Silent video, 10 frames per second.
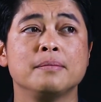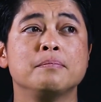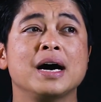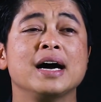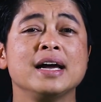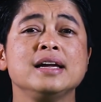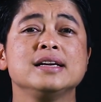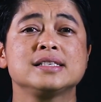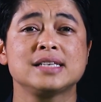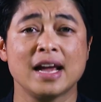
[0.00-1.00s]
by
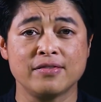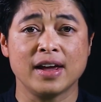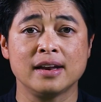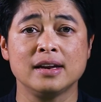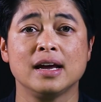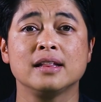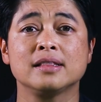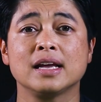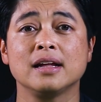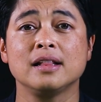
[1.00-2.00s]
7
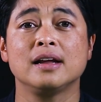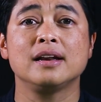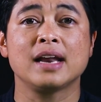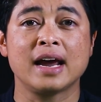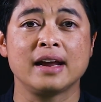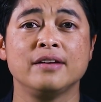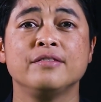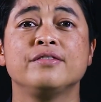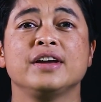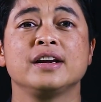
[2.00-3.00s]
until 9
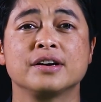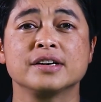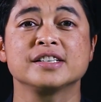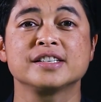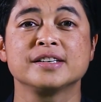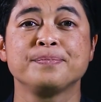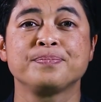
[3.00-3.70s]
fingers.